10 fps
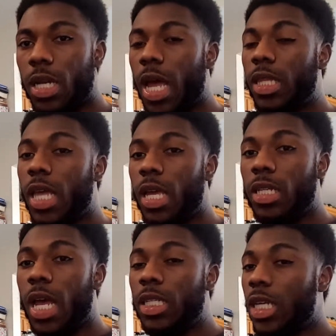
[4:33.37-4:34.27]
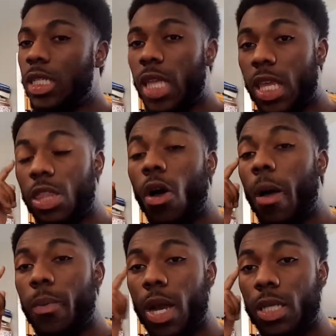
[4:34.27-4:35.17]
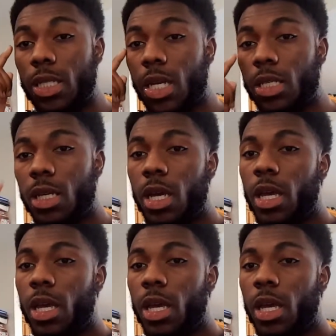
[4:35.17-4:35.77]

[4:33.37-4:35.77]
Not just their thought process.